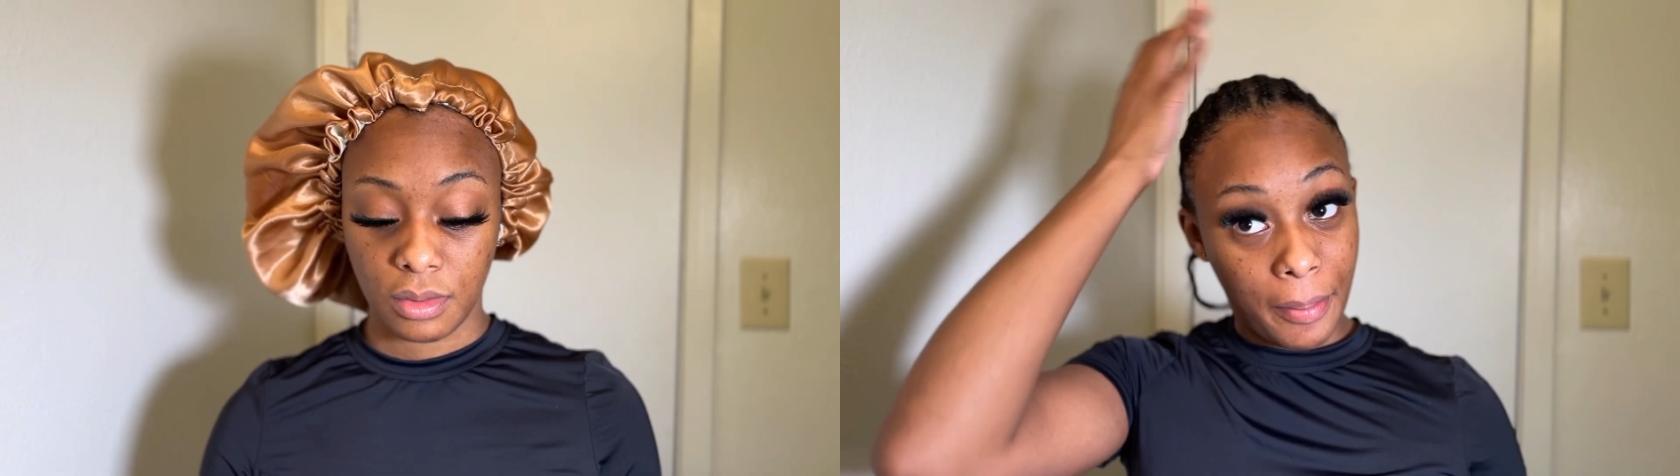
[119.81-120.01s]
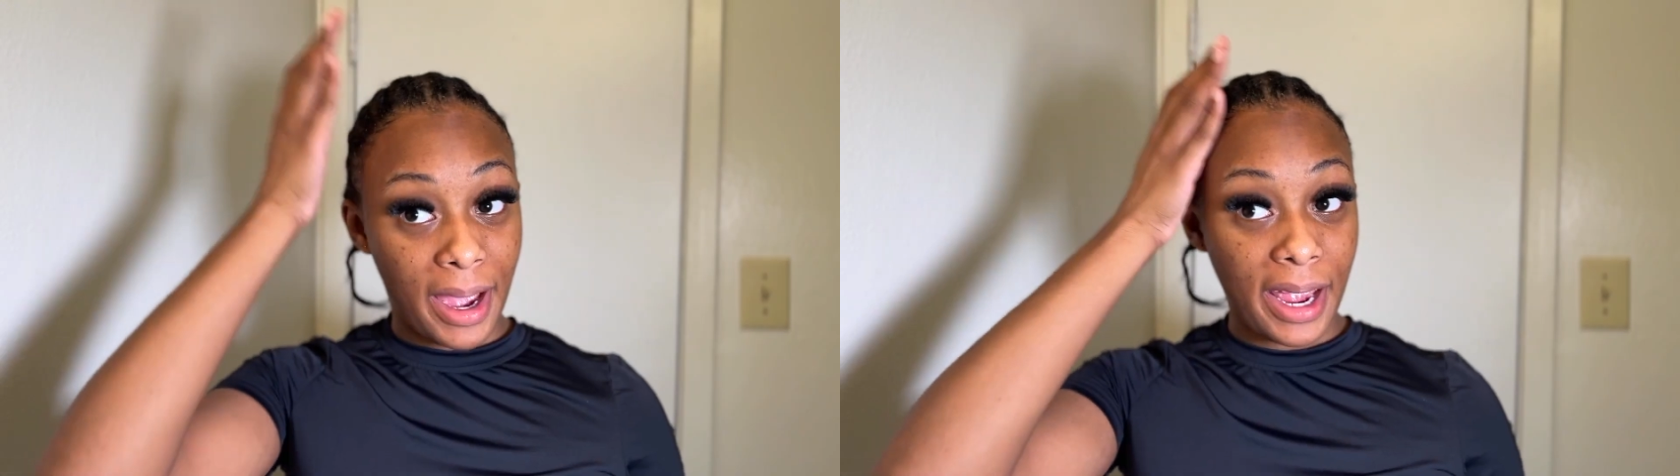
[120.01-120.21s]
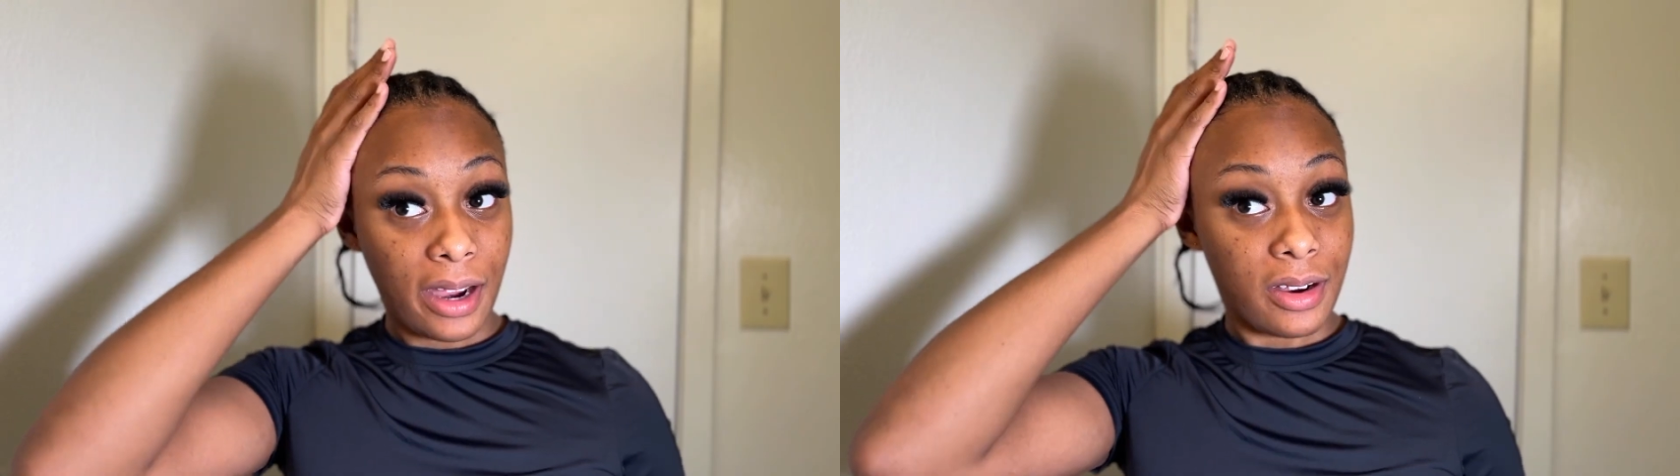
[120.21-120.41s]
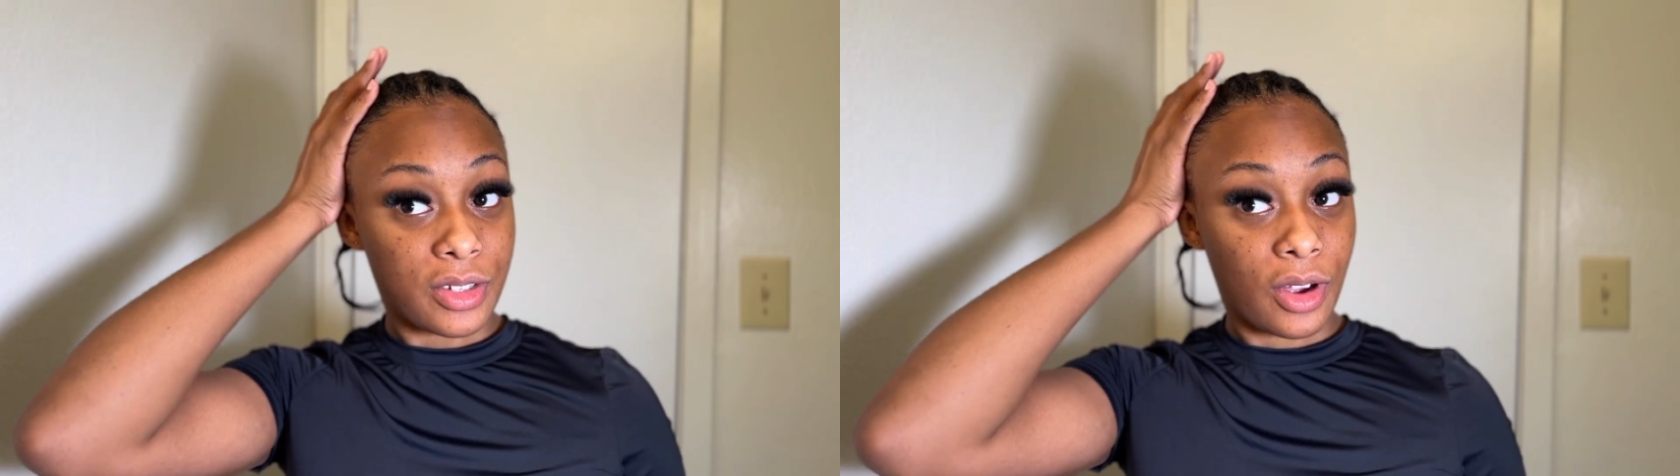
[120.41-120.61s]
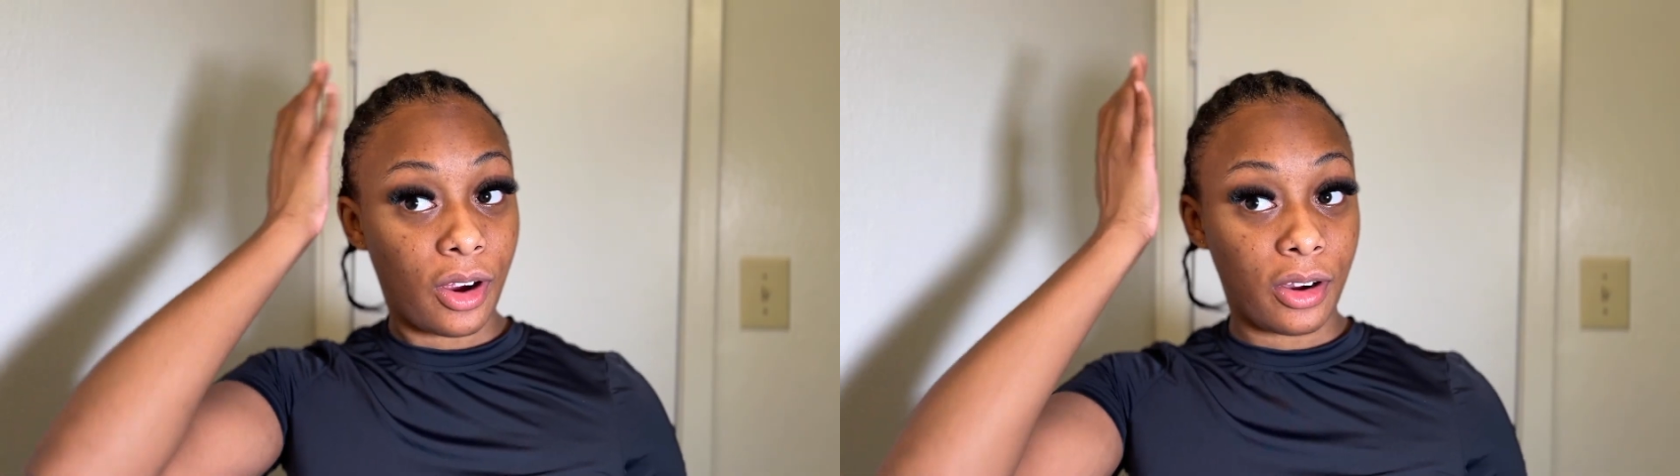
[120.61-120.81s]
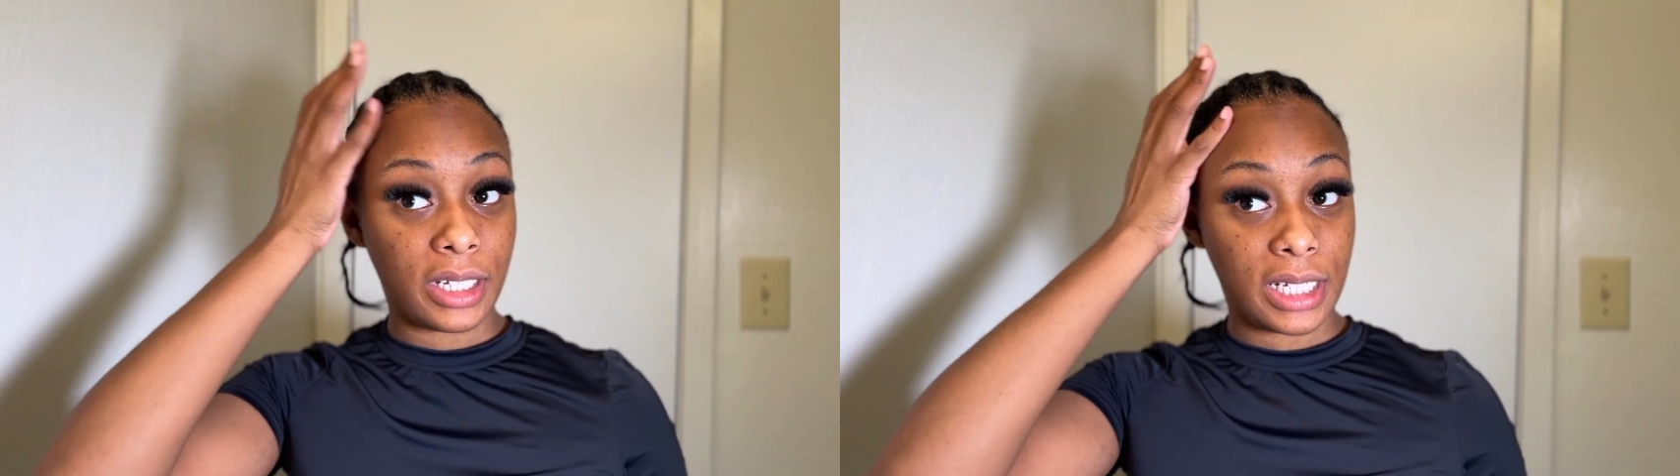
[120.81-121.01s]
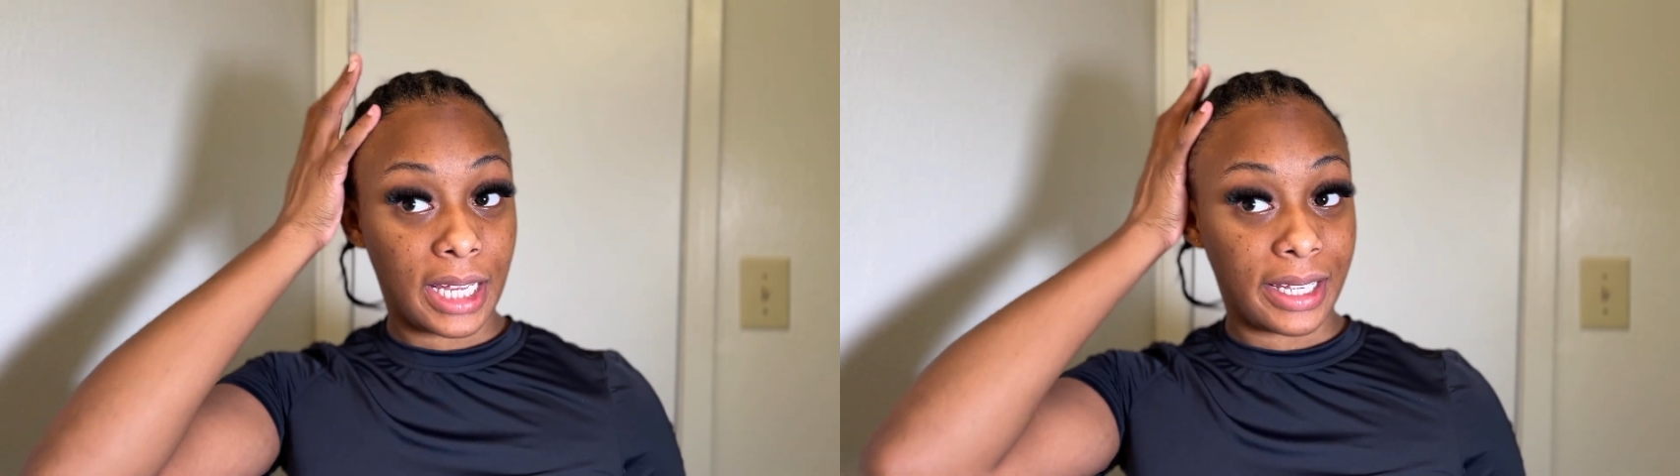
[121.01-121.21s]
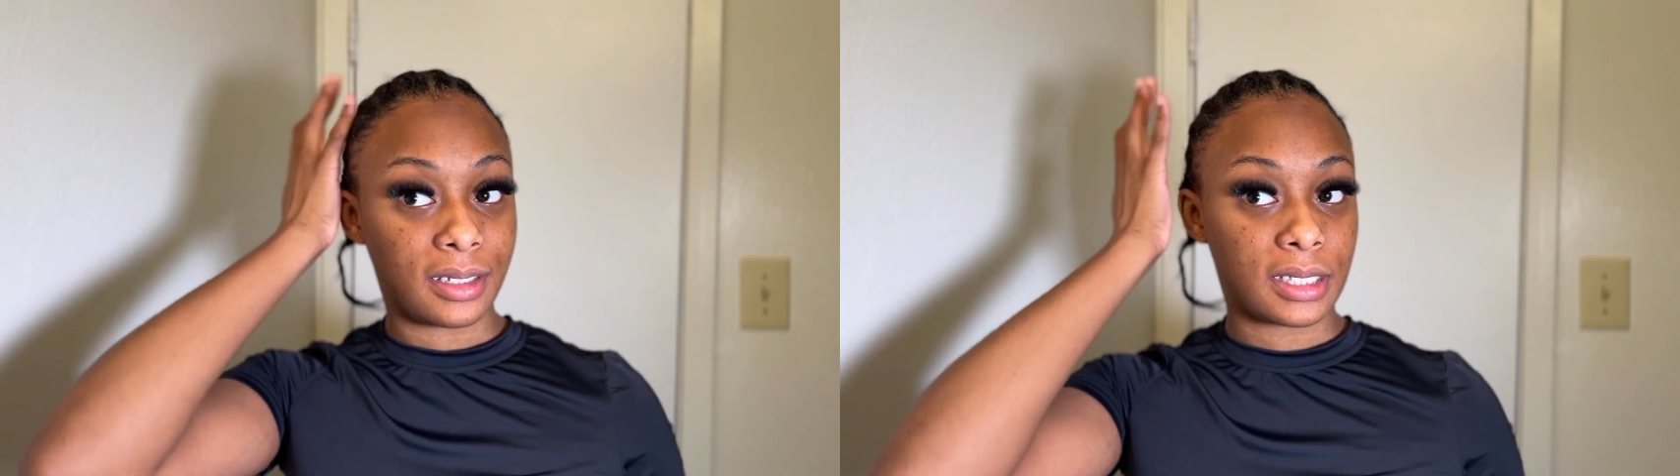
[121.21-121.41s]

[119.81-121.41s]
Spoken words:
My hair is already like